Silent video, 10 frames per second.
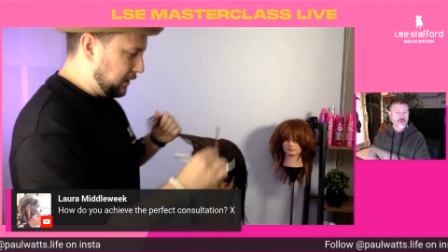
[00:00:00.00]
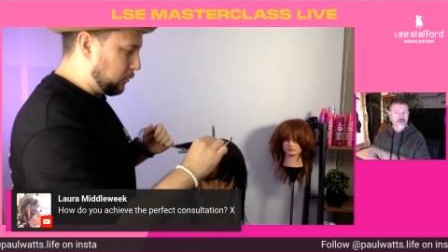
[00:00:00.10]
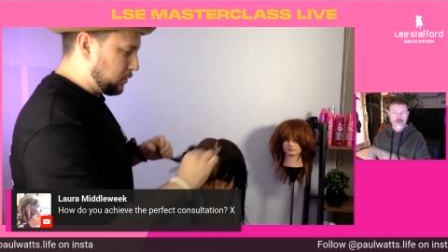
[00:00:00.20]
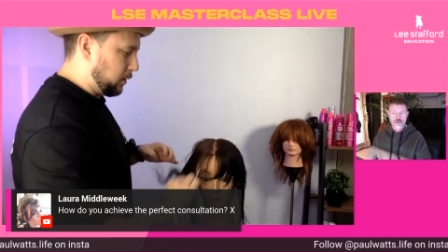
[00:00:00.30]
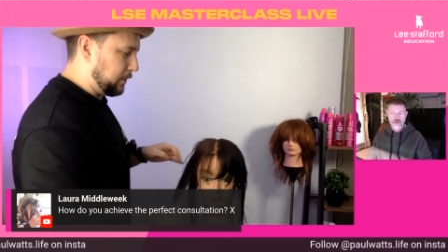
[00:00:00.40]
I'll
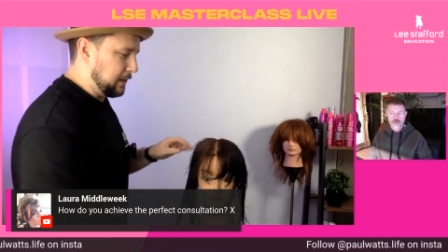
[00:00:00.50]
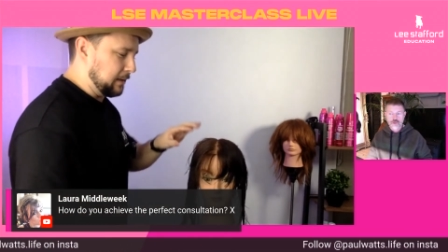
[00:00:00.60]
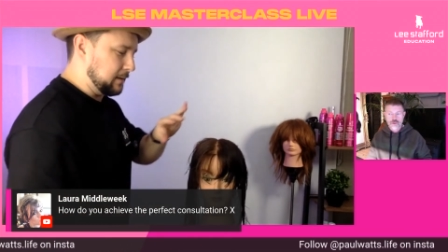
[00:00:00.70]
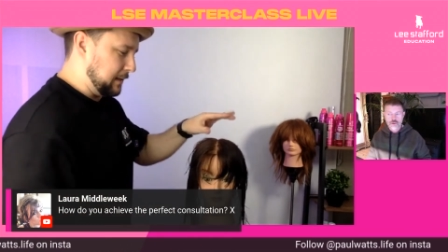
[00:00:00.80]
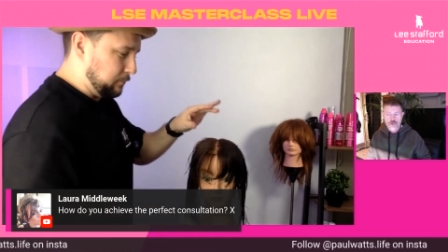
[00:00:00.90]
stop here.
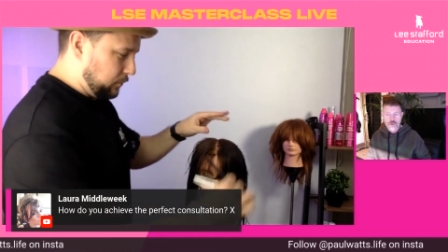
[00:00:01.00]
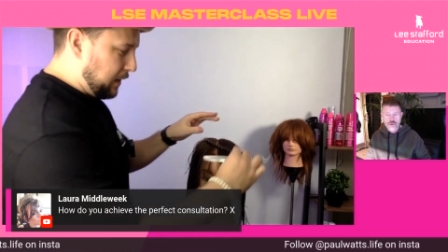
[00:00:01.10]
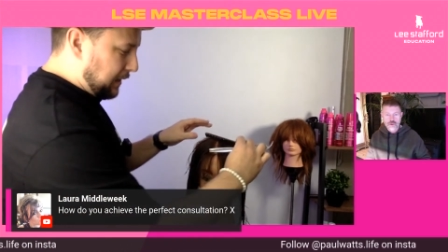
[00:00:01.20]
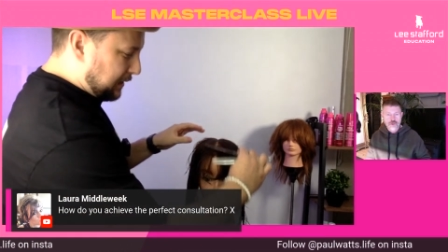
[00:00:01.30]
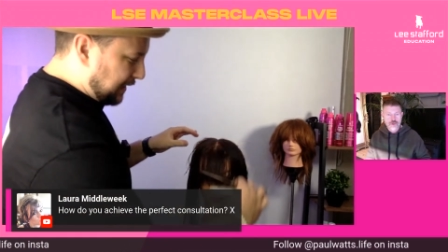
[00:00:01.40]
And then
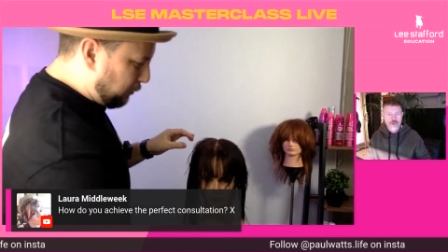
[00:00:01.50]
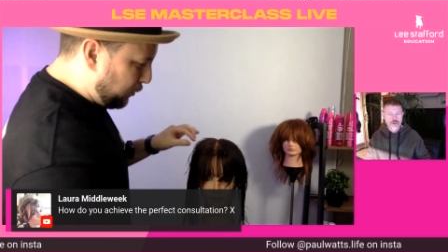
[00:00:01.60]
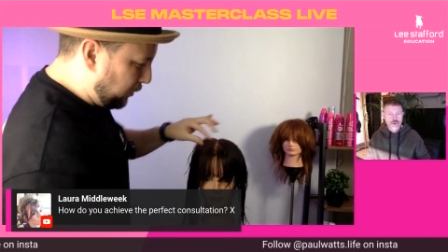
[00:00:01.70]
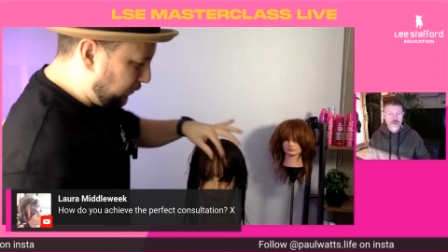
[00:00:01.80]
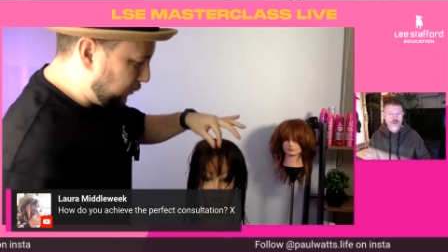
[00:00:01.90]
say we're
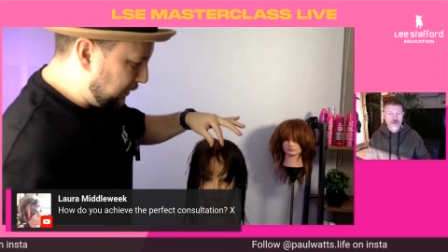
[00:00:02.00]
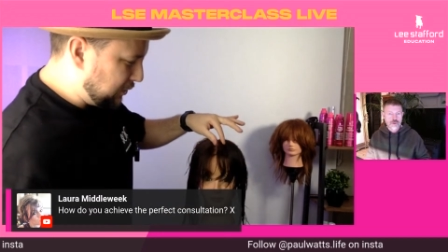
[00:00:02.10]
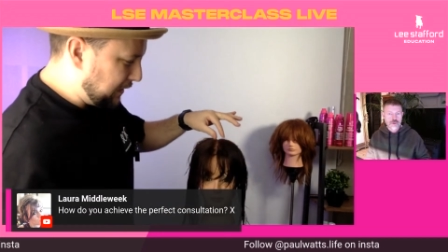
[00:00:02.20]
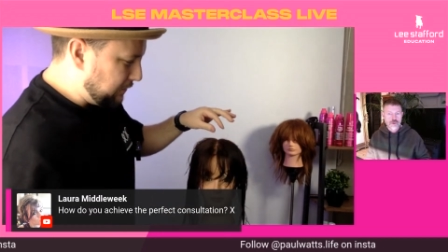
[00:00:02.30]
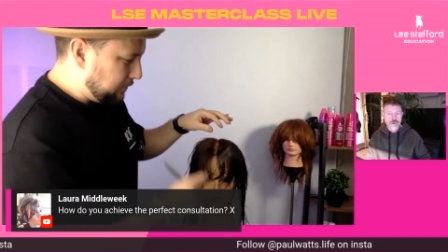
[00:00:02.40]
putting a
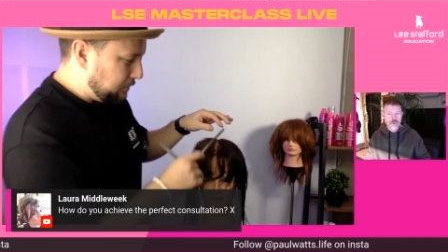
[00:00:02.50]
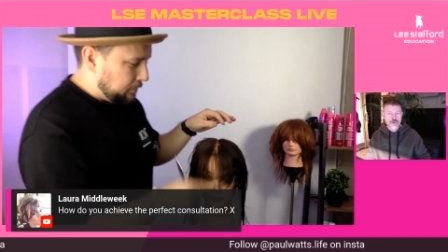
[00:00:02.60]
fringe in